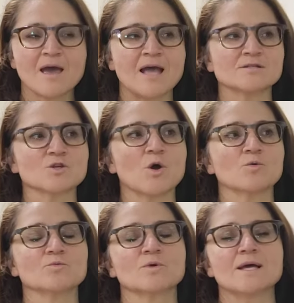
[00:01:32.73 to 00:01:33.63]
And
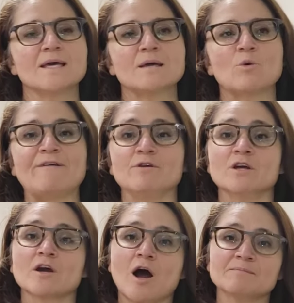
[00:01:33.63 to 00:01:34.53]
so if you
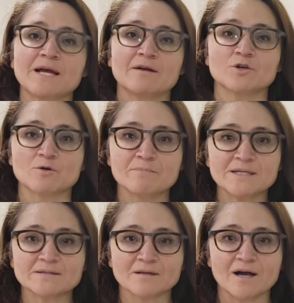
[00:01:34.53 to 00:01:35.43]
can calm down your
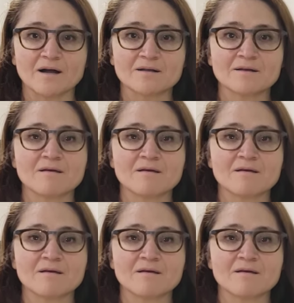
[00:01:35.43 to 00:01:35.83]
amygdala,